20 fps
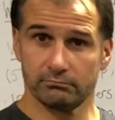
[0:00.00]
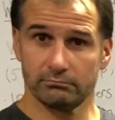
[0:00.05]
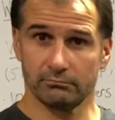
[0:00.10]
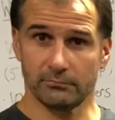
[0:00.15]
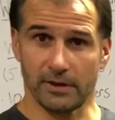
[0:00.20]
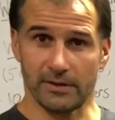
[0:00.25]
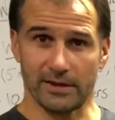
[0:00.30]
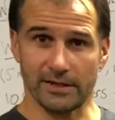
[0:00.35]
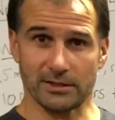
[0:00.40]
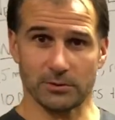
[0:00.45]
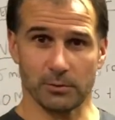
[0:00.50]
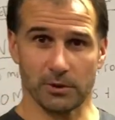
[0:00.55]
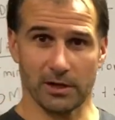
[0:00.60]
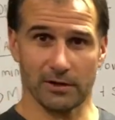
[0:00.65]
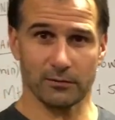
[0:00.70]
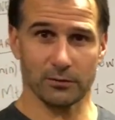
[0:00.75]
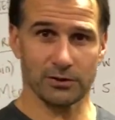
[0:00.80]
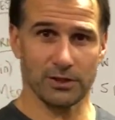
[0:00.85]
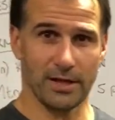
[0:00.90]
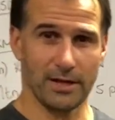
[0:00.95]
And that's the workout
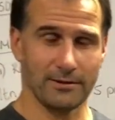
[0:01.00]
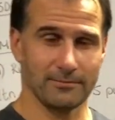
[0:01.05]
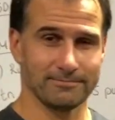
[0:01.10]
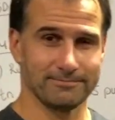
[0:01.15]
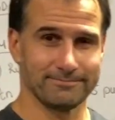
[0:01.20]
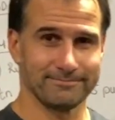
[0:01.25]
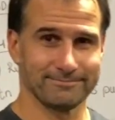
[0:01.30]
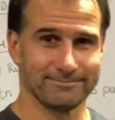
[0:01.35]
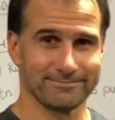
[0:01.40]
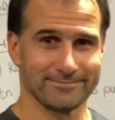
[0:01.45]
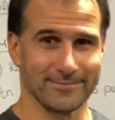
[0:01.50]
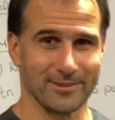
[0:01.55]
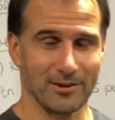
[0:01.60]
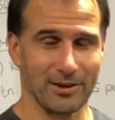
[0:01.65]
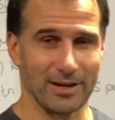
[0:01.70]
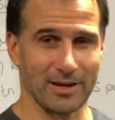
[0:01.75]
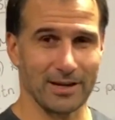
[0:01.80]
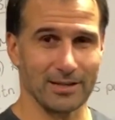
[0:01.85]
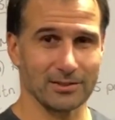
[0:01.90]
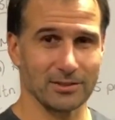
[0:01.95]
for today. All
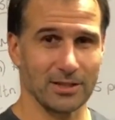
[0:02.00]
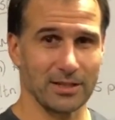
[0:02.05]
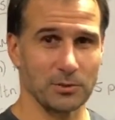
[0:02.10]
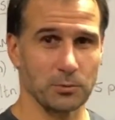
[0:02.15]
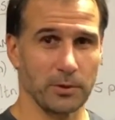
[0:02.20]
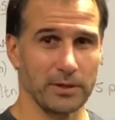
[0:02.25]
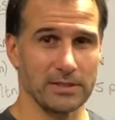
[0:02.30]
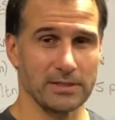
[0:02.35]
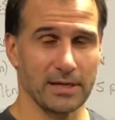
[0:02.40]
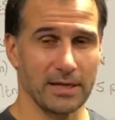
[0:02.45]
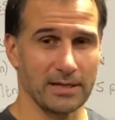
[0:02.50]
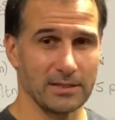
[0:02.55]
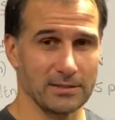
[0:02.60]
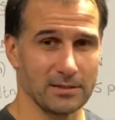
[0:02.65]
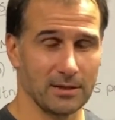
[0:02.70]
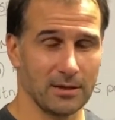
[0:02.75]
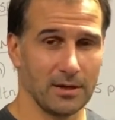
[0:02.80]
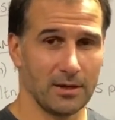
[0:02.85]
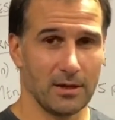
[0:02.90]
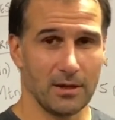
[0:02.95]
right, guys, so that's Wednesdays.
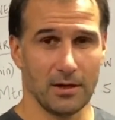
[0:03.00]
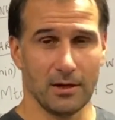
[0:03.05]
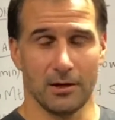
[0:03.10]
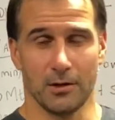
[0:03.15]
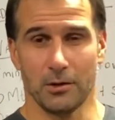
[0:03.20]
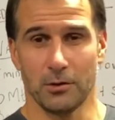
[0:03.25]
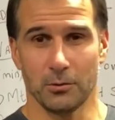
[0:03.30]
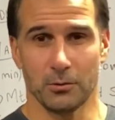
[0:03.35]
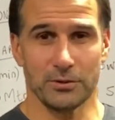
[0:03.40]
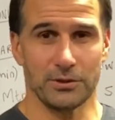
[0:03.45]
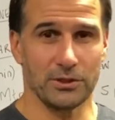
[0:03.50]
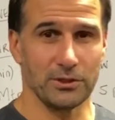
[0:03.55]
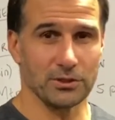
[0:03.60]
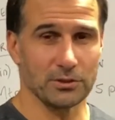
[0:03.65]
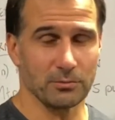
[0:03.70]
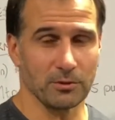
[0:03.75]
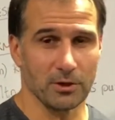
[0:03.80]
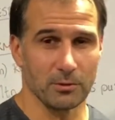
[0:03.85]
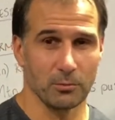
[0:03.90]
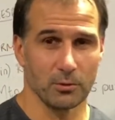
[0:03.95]
We'll see you
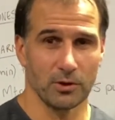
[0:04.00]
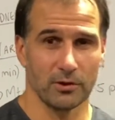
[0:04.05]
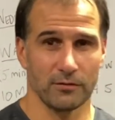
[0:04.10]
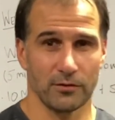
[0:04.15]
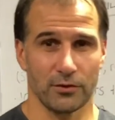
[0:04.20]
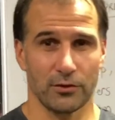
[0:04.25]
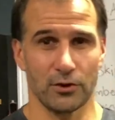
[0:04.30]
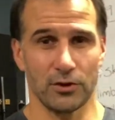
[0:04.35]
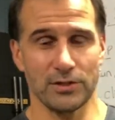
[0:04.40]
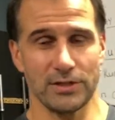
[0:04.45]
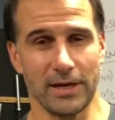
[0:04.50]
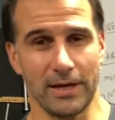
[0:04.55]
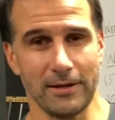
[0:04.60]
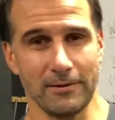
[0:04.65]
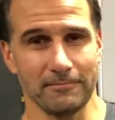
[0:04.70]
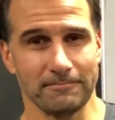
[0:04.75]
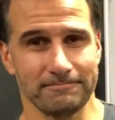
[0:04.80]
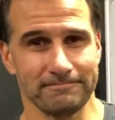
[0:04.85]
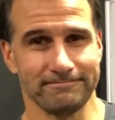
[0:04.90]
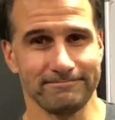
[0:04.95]
tomorrow morning for Thursday.
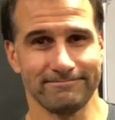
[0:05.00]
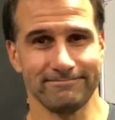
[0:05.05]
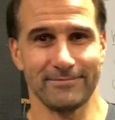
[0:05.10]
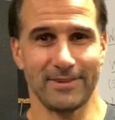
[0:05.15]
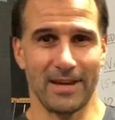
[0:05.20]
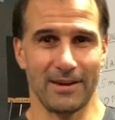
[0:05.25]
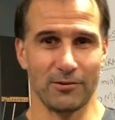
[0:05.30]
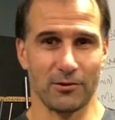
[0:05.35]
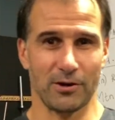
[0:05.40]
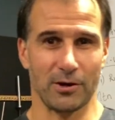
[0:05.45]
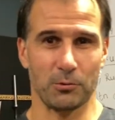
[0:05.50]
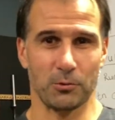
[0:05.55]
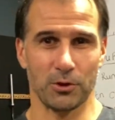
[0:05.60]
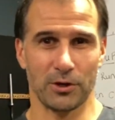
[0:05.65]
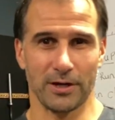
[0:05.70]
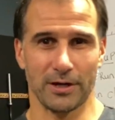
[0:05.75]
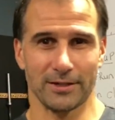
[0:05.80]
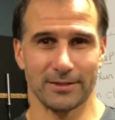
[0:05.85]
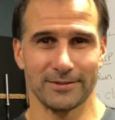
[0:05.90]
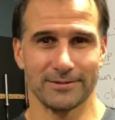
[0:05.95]
Have a great
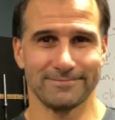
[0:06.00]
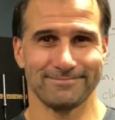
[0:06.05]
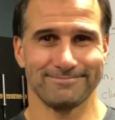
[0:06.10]
workout.